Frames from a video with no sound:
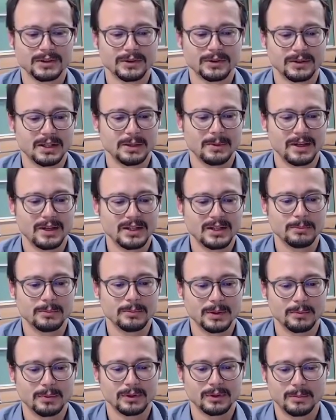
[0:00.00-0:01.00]
the Managing People
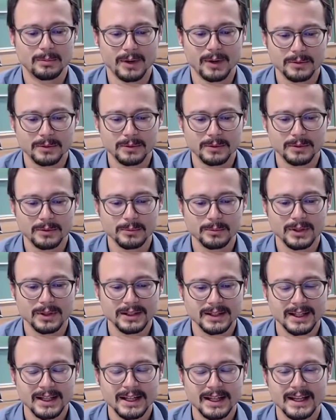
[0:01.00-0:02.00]

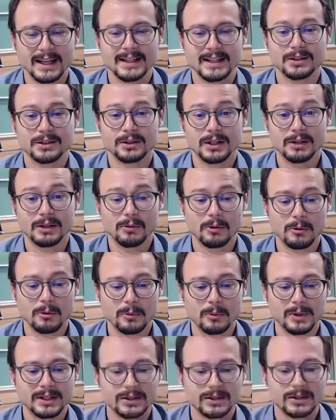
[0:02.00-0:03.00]
Department, and today we
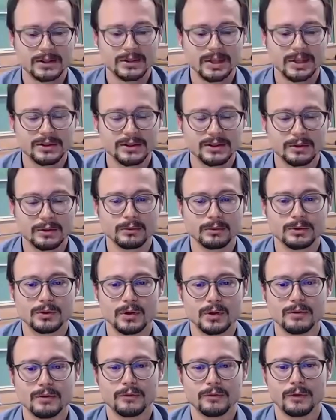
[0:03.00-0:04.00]
will be talking to
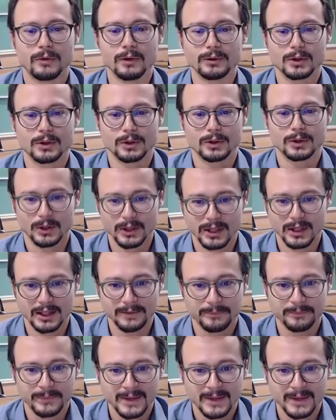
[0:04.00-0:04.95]
Joan Fontrodona.